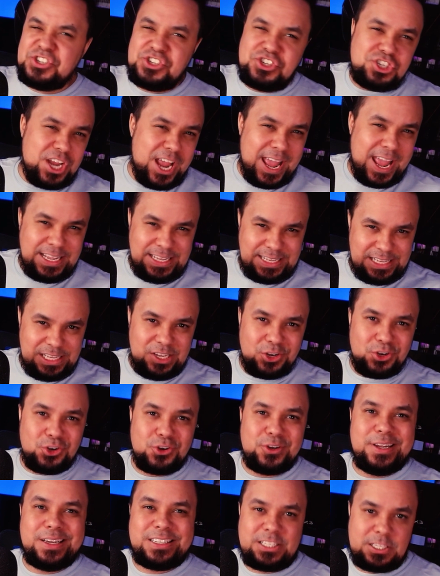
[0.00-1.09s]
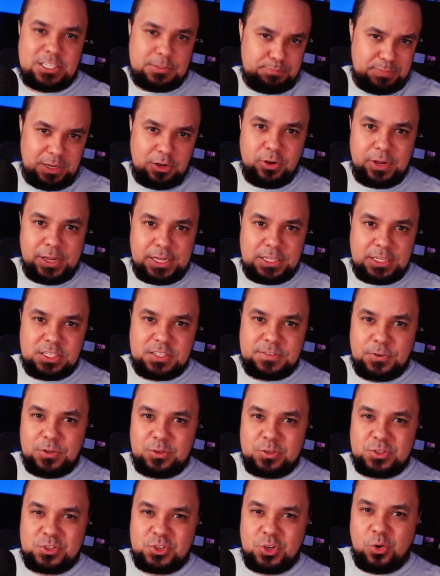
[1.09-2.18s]
jankier experience for
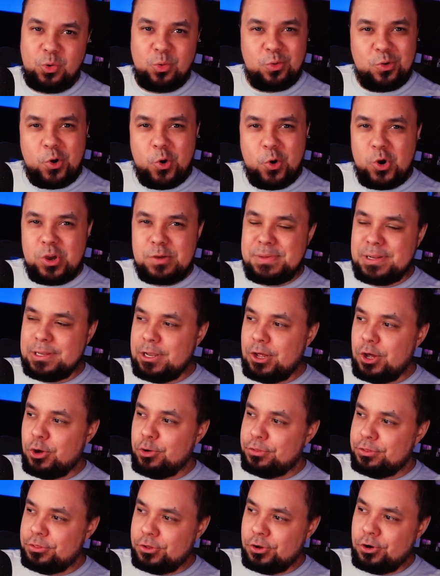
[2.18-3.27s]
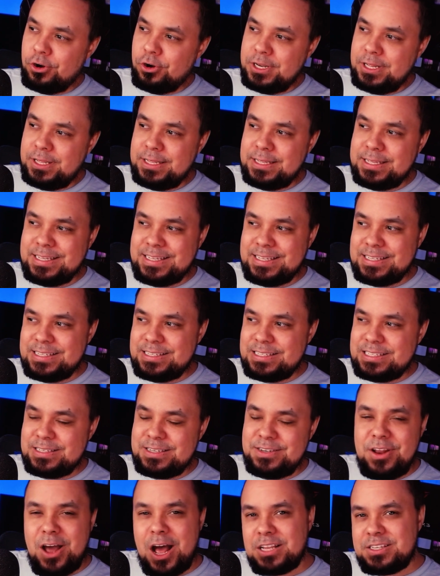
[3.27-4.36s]
you. So going below thirty is
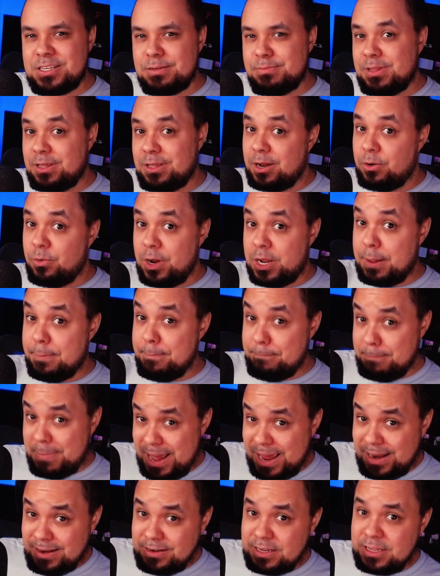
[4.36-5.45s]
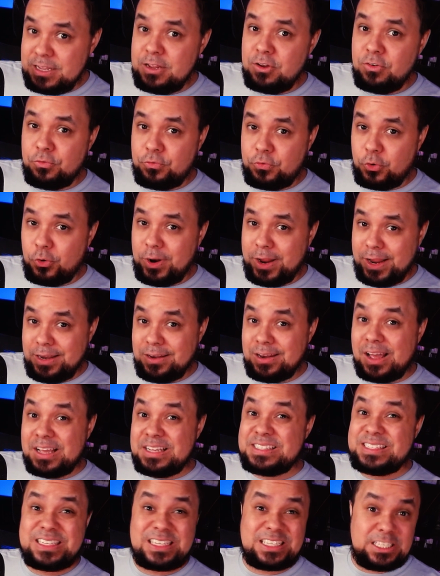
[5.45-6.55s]
not something I recommend for a
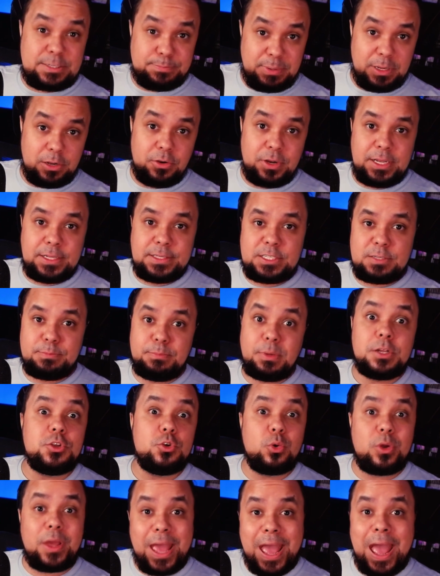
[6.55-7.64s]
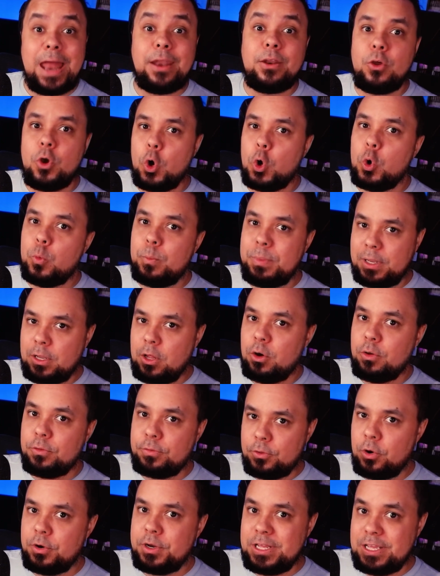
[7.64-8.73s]
nice experience, but you can go below
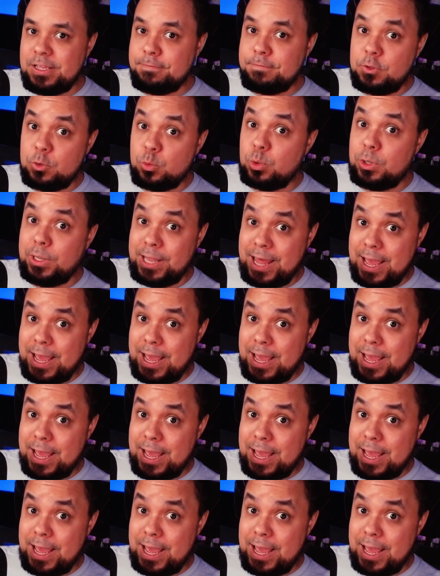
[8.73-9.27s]
thirty if you would